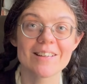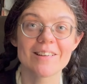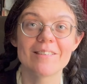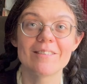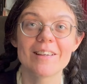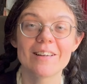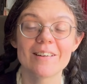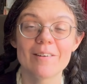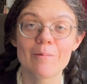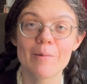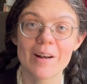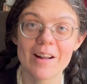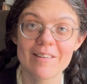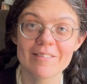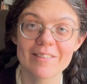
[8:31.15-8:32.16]
so, you know,
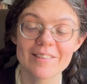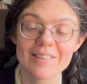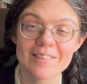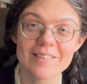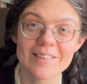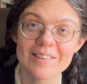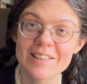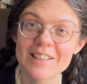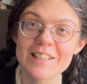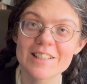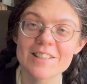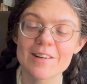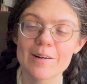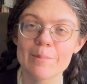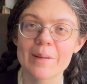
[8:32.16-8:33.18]
whatever. They're going to
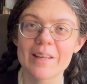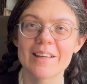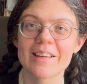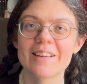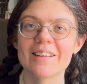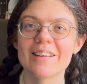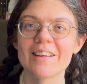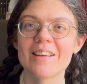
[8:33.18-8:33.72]
start being,